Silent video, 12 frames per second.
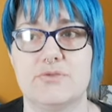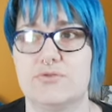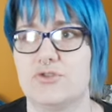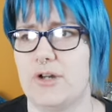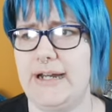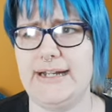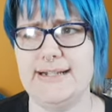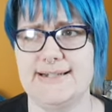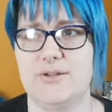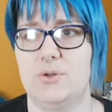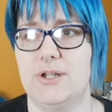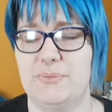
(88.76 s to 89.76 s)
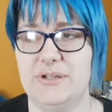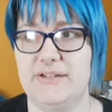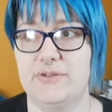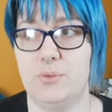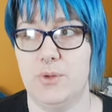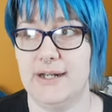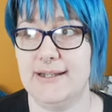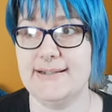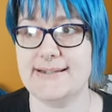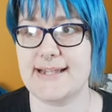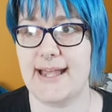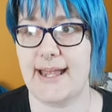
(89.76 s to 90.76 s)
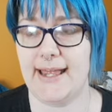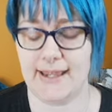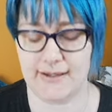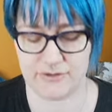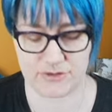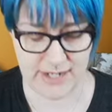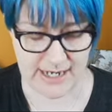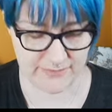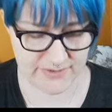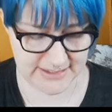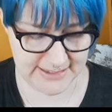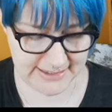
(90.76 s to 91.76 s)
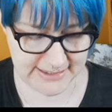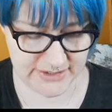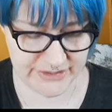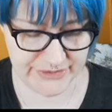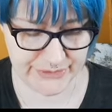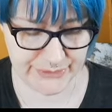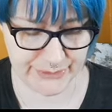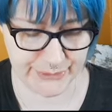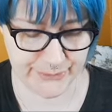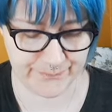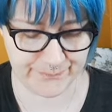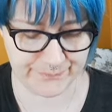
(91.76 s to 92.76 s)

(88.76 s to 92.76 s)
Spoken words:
training school, I believe it was, and drafted into